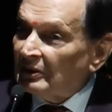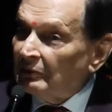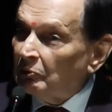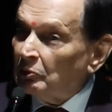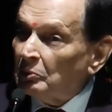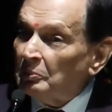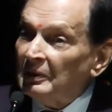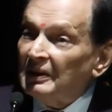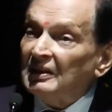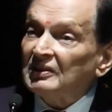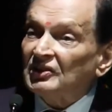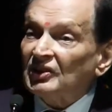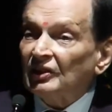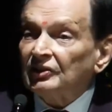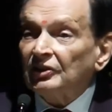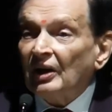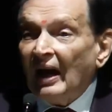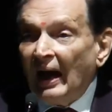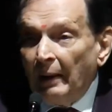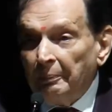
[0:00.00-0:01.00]
he would be in
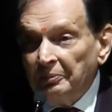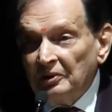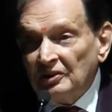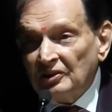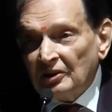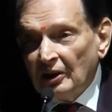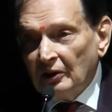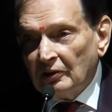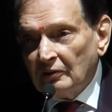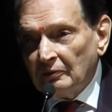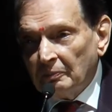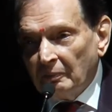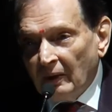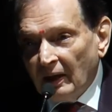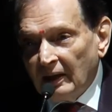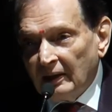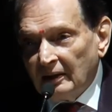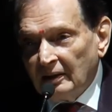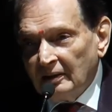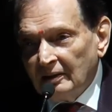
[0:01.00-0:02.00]
such a happy state of
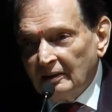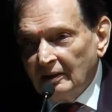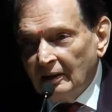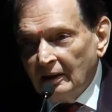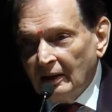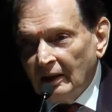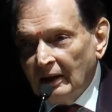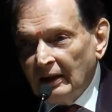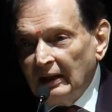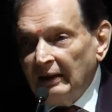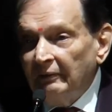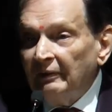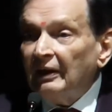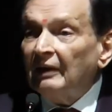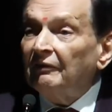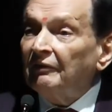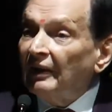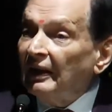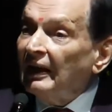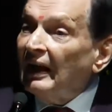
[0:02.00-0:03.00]
mind, living
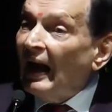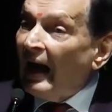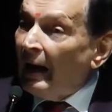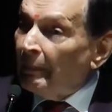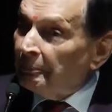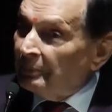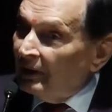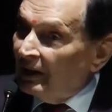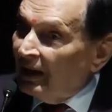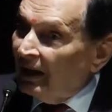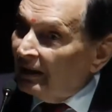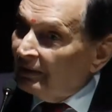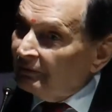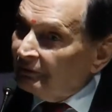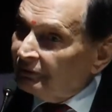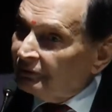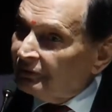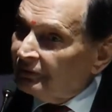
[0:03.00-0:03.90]
a very happy life,